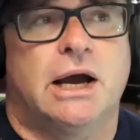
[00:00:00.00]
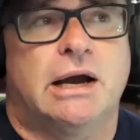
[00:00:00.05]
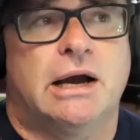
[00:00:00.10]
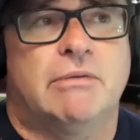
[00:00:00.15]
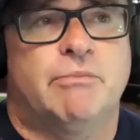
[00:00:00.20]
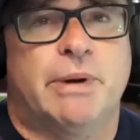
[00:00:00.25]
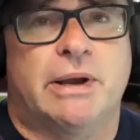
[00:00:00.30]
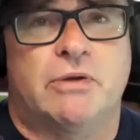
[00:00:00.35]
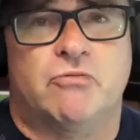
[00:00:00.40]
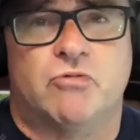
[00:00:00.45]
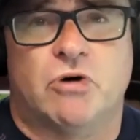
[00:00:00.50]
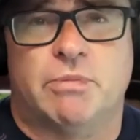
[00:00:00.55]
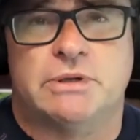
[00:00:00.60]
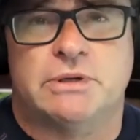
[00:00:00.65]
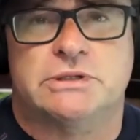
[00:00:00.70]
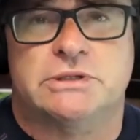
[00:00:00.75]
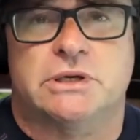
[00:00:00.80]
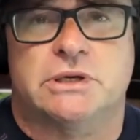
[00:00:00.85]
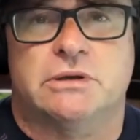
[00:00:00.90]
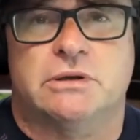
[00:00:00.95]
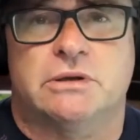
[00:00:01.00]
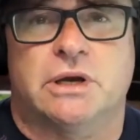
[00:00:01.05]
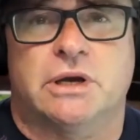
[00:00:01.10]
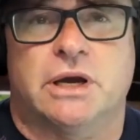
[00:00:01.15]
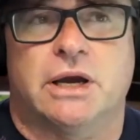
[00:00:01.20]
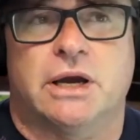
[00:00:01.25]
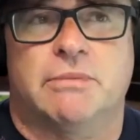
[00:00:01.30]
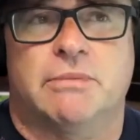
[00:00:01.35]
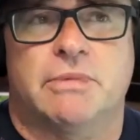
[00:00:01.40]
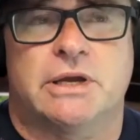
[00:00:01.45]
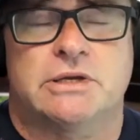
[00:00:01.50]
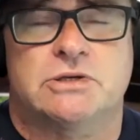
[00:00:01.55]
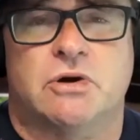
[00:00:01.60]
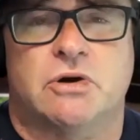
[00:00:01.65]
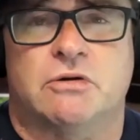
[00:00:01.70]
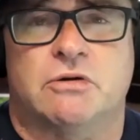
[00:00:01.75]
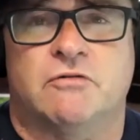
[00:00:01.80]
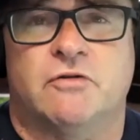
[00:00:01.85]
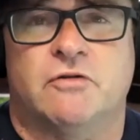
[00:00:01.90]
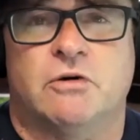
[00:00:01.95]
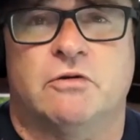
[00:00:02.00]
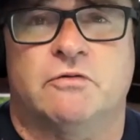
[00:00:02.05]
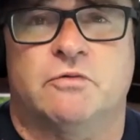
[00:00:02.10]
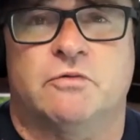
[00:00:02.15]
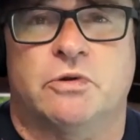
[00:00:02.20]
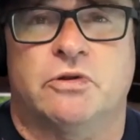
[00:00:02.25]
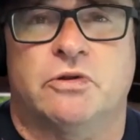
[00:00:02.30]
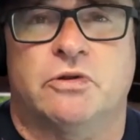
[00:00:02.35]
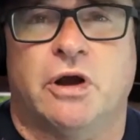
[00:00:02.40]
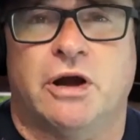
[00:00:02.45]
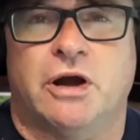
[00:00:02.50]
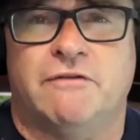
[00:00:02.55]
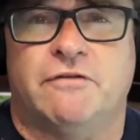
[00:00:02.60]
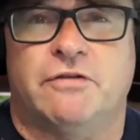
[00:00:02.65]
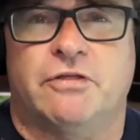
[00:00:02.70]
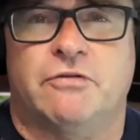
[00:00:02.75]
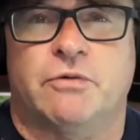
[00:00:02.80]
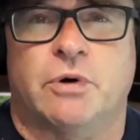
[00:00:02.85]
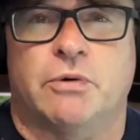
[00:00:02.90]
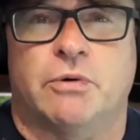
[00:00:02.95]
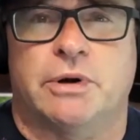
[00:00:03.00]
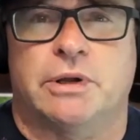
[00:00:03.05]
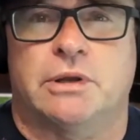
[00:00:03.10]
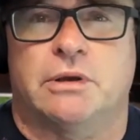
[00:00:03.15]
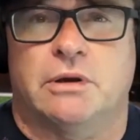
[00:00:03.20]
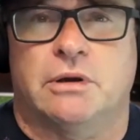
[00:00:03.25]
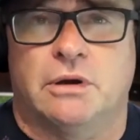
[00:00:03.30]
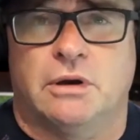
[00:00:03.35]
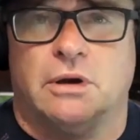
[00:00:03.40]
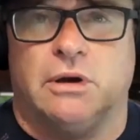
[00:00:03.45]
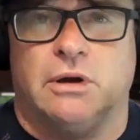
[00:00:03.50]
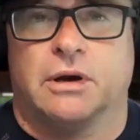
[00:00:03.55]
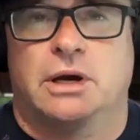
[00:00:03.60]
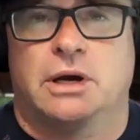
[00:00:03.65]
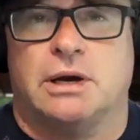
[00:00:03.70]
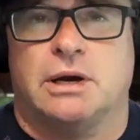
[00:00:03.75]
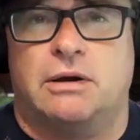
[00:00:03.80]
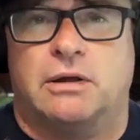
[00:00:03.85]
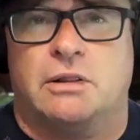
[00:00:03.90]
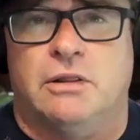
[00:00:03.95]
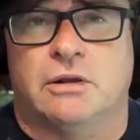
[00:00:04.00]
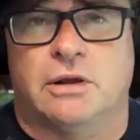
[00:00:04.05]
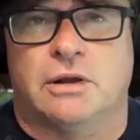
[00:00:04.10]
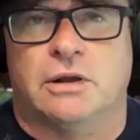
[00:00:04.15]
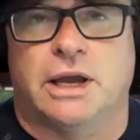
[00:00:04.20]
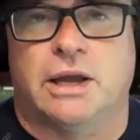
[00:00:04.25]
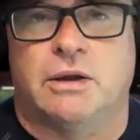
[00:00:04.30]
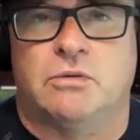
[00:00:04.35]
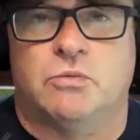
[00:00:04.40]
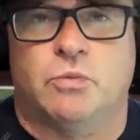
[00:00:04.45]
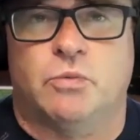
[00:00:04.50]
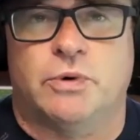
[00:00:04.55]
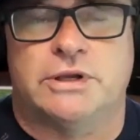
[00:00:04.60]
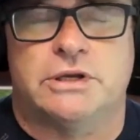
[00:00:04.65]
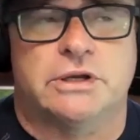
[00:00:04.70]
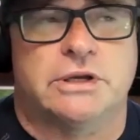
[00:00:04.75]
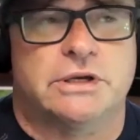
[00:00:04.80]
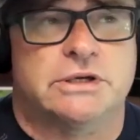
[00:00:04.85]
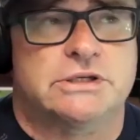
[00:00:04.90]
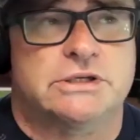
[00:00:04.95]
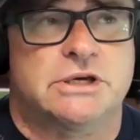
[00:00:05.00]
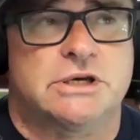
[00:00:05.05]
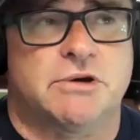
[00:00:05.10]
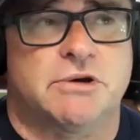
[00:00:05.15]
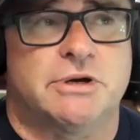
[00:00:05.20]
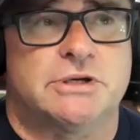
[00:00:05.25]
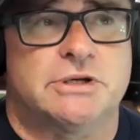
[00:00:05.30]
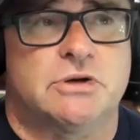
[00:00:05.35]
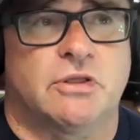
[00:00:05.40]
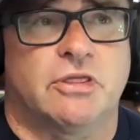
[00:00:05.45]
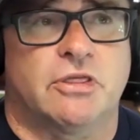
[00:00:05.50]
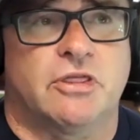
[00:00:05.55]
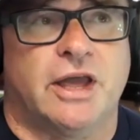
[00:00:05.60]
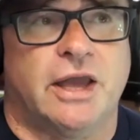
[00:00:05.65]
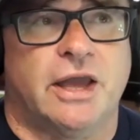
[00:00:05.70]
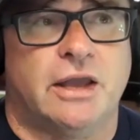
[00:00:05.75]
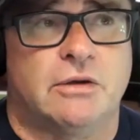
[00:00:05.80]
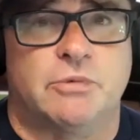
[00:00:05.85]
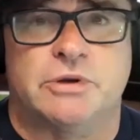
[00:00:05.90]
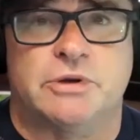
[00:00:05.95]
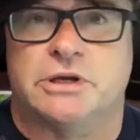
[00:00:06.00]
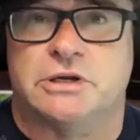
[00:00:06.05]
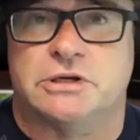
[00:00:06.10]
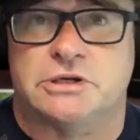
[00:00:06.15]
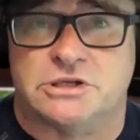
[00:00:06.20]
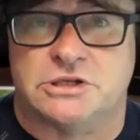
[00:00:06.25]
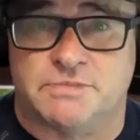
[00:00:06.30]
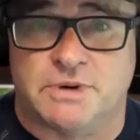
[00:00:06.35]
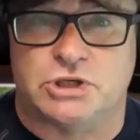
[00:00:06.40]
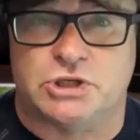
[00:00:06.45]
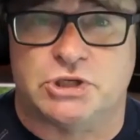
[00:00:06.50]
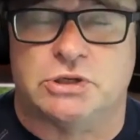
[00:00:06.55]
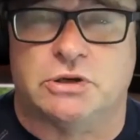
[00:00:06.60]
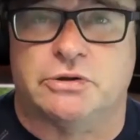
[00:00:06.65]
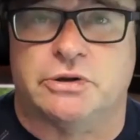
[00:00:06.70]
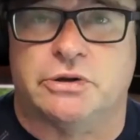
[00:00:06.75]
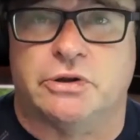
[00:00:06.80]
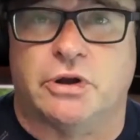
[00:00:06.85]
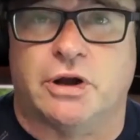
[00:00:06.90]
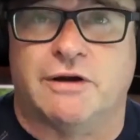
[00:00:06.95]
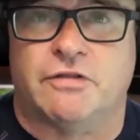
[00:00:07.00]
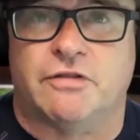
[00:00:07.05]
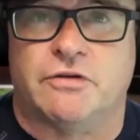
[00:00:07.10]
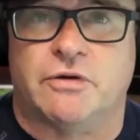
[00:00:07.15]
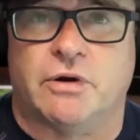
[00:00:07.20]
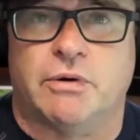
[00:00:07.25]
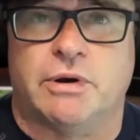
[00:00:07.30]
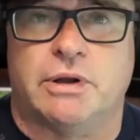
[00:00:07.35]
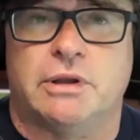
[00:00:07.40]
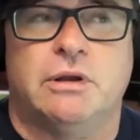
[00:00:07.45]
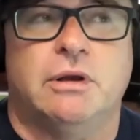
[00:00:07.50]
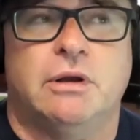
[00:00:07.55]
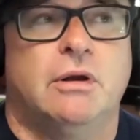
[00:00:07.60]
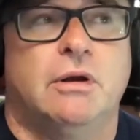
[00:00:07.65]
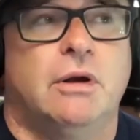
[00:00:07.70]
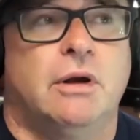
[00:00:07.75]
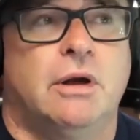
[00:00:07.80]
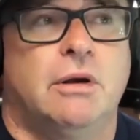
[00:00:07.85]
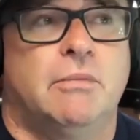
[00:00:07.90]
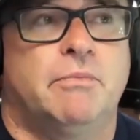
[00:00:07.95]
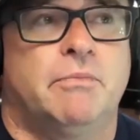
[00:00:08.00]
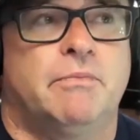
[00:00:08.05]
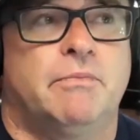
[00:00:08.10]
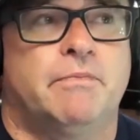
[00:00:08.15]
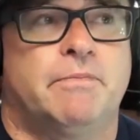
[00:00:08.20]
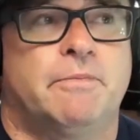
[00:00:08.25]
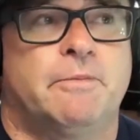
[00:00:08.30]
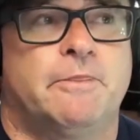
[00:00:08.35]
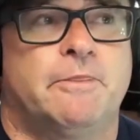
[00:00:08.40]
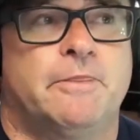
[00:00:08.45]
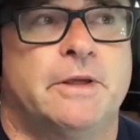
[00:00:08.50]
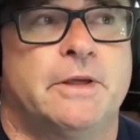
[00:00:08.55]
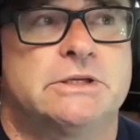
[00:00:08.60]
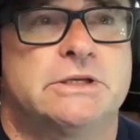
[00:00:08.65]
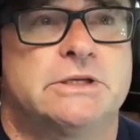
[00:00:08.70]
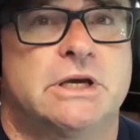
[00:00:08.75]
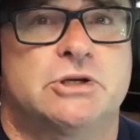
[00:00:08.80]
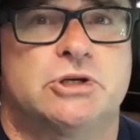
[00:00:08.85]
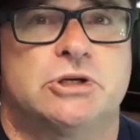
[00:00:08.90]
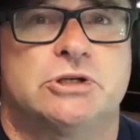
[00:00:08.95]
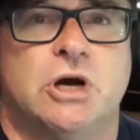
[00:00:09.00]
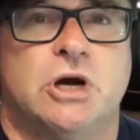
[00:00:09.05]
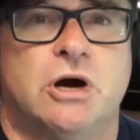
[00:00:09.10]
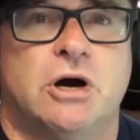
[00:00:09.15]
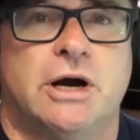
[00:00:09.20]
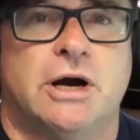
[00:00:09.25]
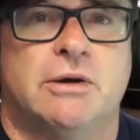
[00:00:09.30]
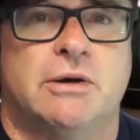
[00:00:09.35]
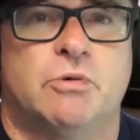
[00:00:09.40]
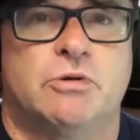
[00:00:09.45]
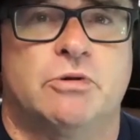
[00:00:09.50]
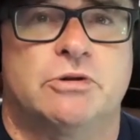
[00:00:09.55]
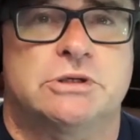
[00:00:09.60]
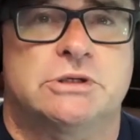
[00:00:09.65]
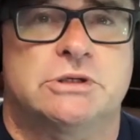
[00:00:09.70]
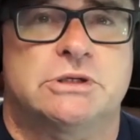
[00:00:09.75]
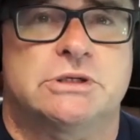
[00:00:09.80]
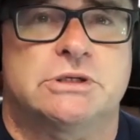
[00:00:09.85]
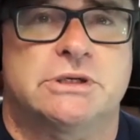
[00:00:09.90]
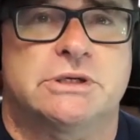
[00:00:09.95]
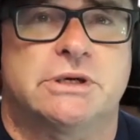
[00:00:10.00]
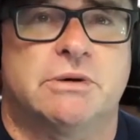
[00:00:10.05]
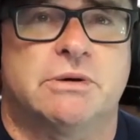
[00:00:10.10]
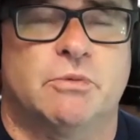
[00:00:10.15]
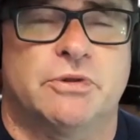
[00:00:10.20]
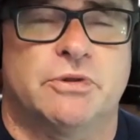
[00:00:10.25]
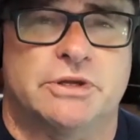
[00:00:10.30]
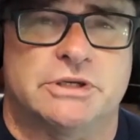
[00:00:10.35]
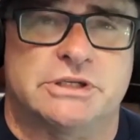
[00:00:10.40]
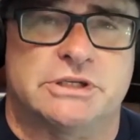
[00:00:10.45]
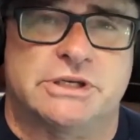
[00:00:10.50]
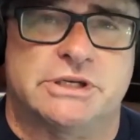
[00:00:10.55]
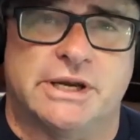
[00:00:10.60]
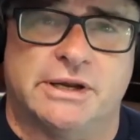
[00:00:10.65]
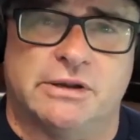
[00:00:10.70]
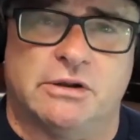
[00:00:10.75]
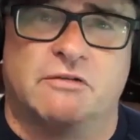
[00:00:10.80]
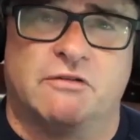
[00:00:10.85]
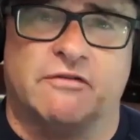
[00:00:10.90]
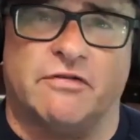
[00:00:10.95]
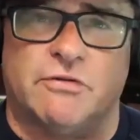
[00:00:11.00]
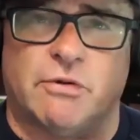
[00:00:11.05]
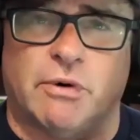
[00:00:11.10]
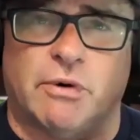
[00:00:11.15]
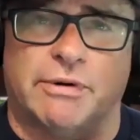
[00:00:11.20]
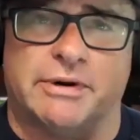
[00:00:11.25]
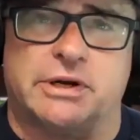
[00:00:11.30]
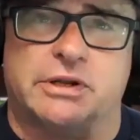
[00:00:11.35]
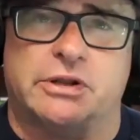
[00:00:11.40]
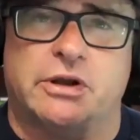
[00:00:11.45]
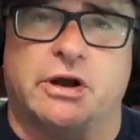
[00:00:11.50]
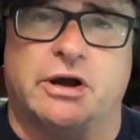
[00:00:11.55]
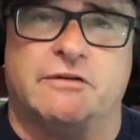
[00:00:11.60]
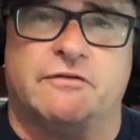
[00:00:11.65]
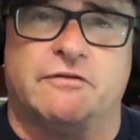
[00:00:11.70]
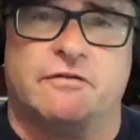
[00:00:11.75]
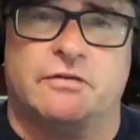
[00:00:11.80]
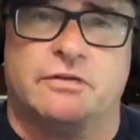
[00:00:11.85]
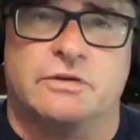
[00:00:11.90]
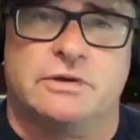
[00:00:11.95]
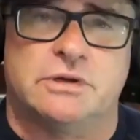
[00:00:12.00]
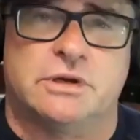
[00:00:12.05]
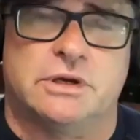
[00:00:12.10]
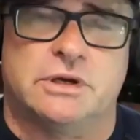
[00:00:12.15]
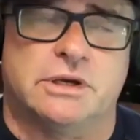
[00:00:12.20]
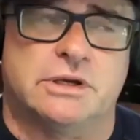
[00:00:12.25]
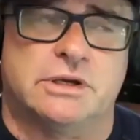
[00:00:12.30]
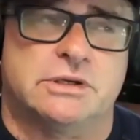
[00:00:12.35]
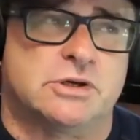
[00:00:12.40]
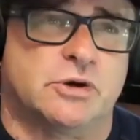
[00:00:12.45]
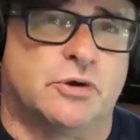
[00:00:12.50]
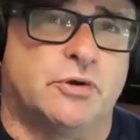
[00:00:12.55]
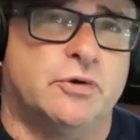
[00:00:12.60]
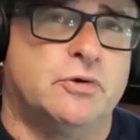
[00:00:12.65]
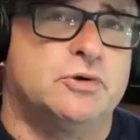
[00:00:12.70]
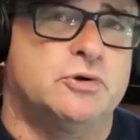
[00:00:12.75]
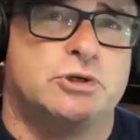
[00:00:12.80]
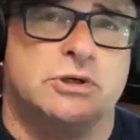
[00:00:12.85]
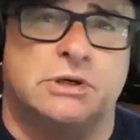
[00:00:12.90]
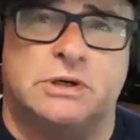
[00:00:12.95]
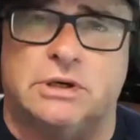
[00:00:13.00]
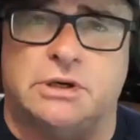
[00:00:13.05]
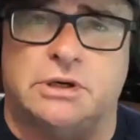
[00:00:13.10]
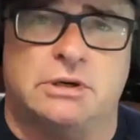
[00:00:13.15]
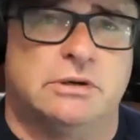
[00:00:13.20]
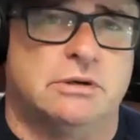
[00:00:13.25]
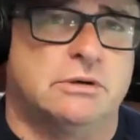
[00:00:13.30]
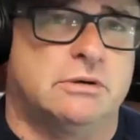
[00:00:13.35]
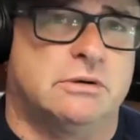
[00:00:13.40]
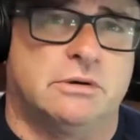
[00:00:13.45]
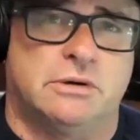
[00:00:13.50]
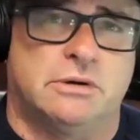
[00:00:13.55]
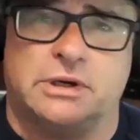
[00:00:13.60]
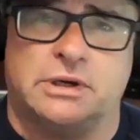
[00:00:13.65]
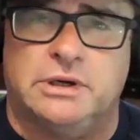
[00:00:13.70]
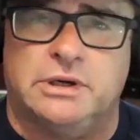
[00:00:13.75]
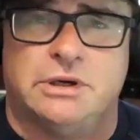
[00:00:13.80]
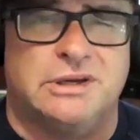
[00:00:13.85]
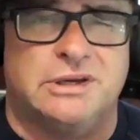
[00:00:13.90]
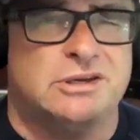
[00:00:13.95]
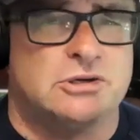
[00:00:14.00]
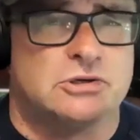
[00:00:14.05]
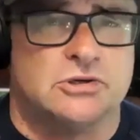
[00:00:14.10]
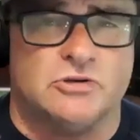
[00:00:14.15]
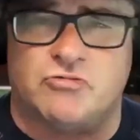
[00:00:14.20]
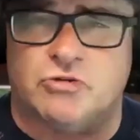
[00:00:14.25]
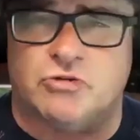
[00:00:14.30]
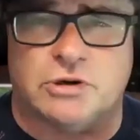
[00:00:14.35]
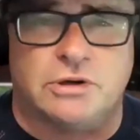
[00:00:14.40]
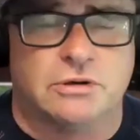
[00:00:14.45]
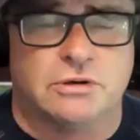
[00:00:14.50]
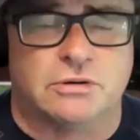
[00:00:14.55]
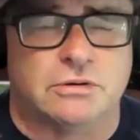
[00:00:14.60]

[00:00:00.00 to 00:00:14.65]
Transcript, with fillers: Ben Robinson has got involved with knife throwing. And we did a series on that. We did a special on the knife throwing. There's such a tie with the skill of throwing a knife. It's a huge industry.